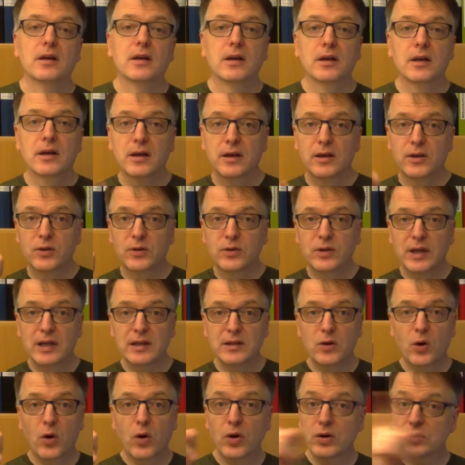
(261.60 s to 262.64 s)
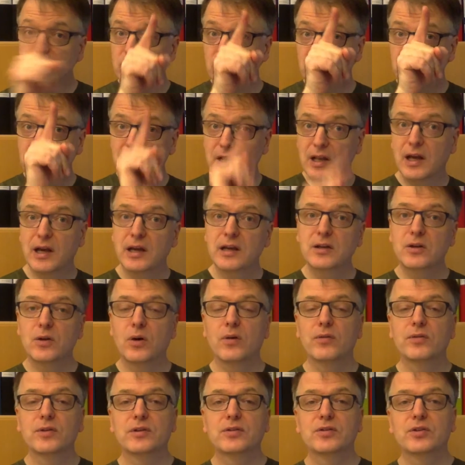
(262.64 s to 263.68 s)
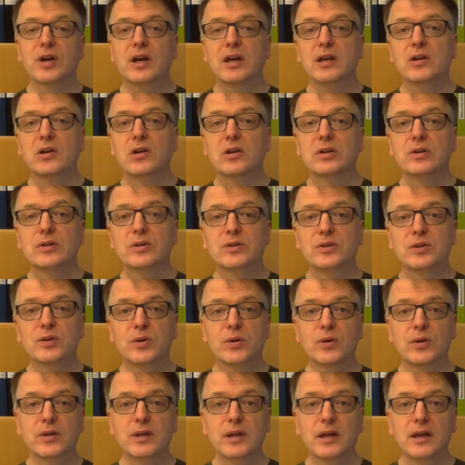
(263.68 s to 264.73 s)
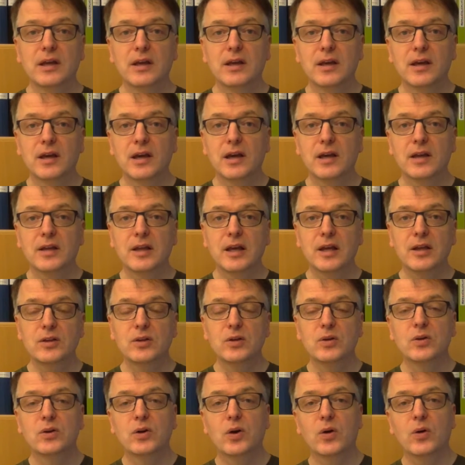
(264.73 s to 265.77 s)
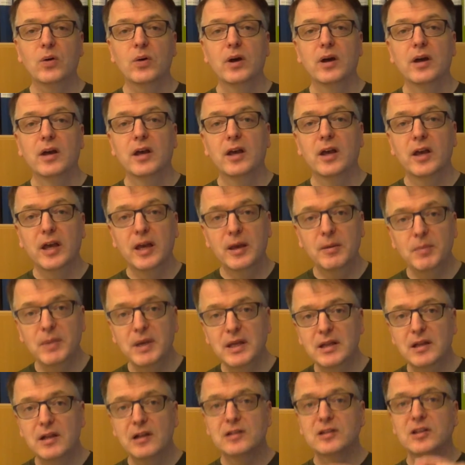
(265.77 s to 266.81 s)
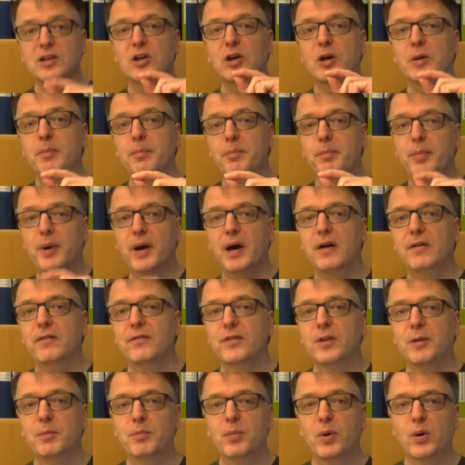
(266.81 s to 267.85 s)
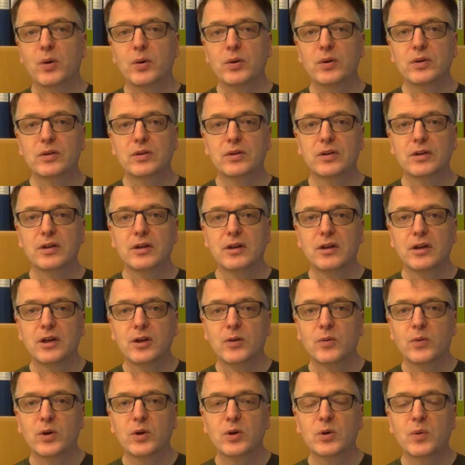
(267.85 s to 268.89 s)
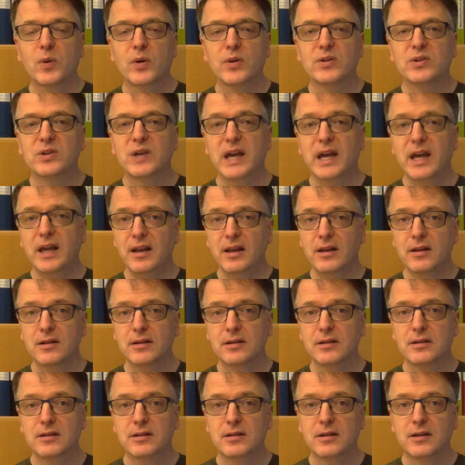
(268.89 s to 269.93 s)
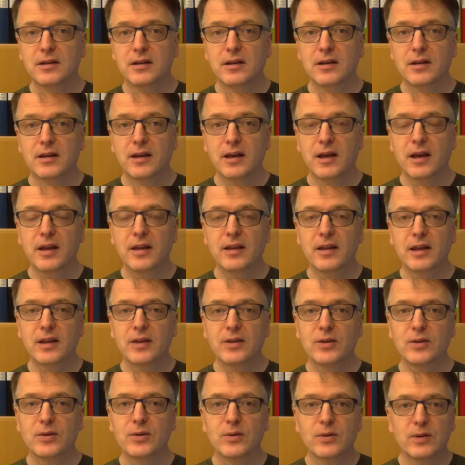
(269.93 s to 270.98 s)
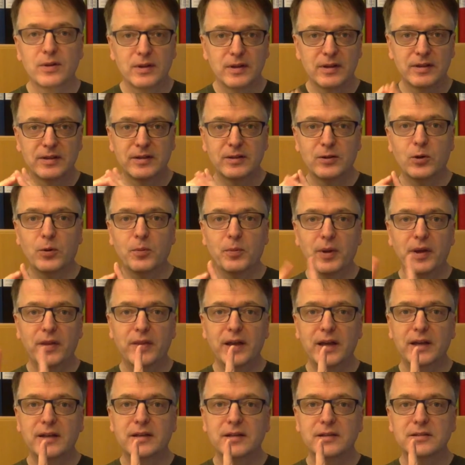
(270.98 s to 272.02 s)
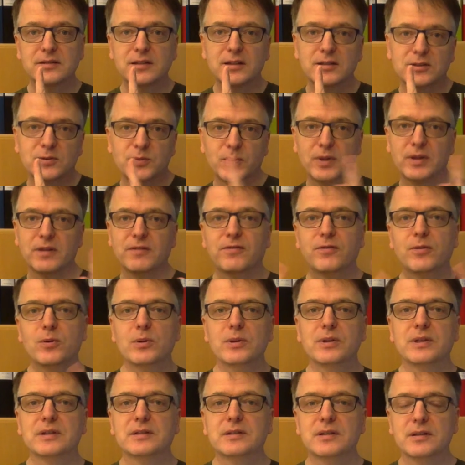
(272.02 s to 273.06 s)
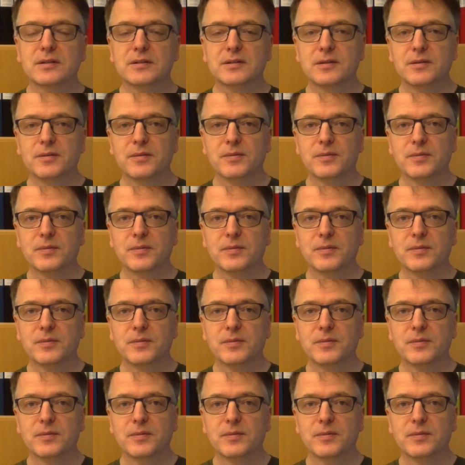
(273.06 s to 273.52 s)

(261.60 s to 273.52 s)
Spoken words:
You take the horizontal line of the triangle you've drawn, and then you go immediately above the point where you want to end. And then you compare that distance with the full distance.